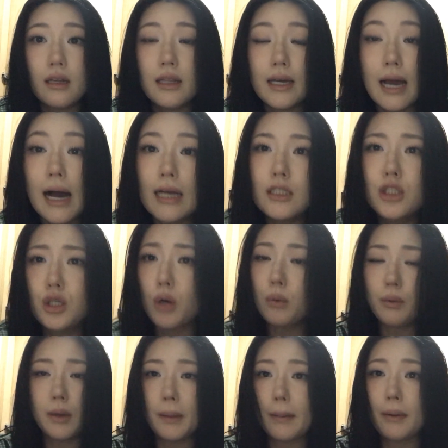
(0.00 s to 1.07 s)
Like I don't
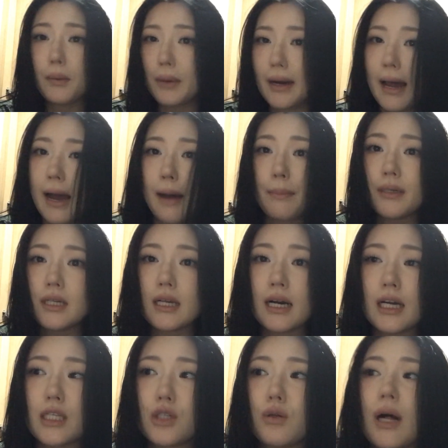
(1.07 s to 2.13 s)
remember what happened in
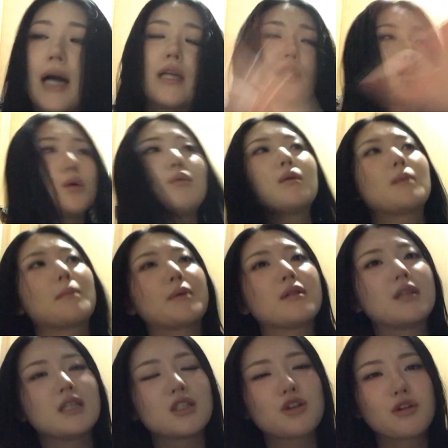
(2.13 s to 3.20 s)
high school. I don't remember
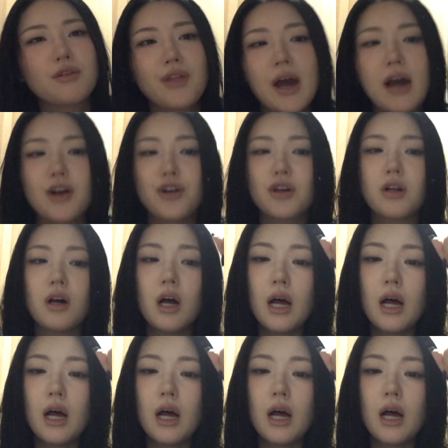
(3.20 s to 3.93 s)
this girl, that girl.